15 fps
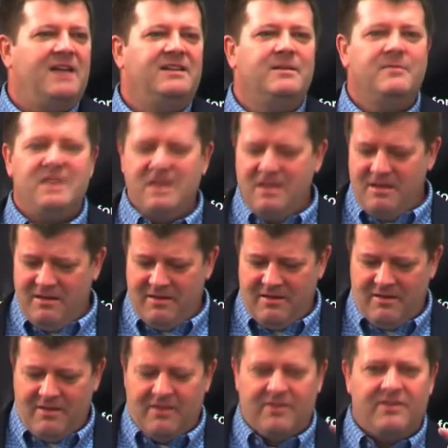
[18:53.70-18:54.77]
And to me,
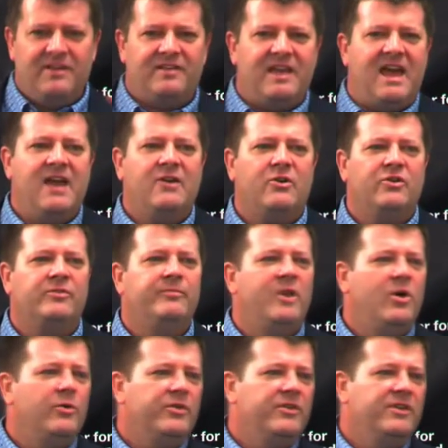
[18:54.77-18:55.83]
this anchors
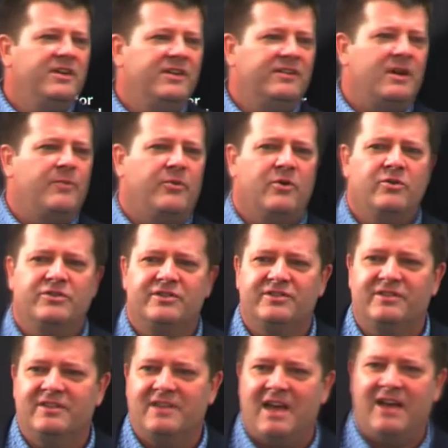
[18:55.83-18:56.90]
both of these
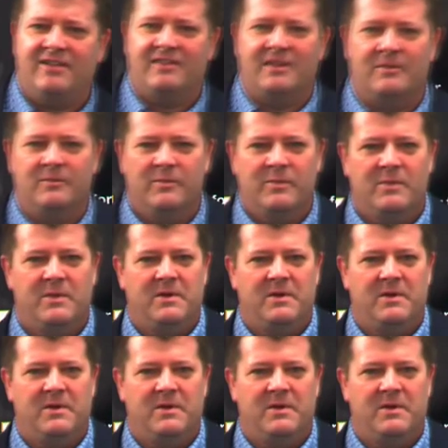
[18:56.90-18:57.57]
approaches to testing.